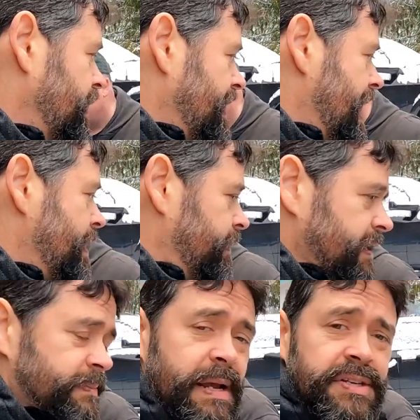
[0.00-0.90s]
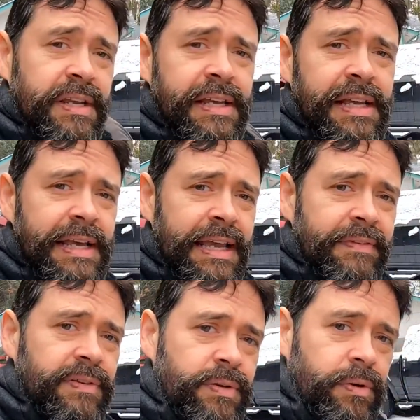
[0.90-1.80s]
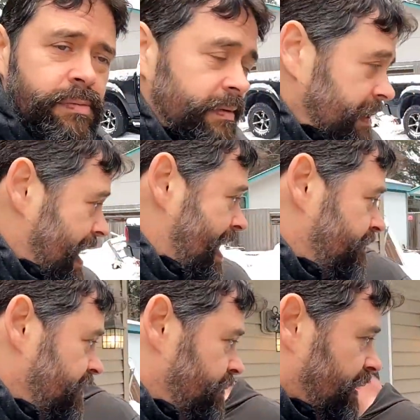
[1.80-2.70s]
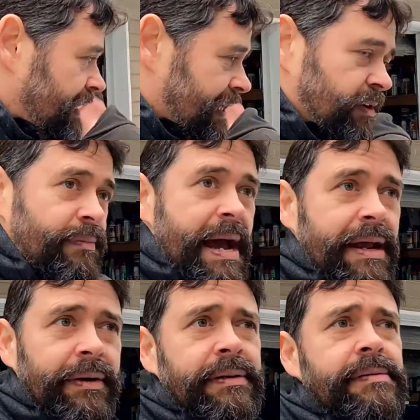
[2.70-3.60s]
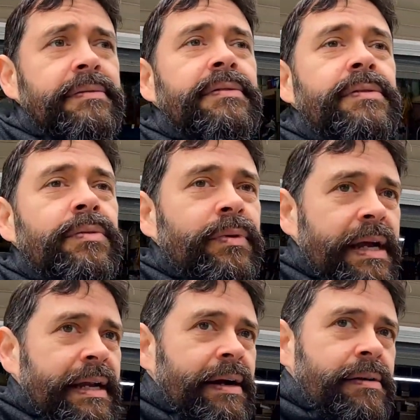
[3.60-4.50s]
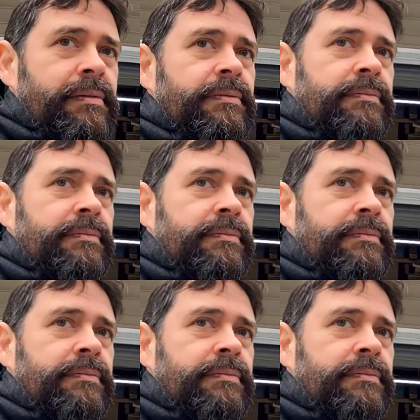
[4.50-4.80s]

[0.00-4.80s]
what can happen, especially if you don't have the ability to get a new battery right now.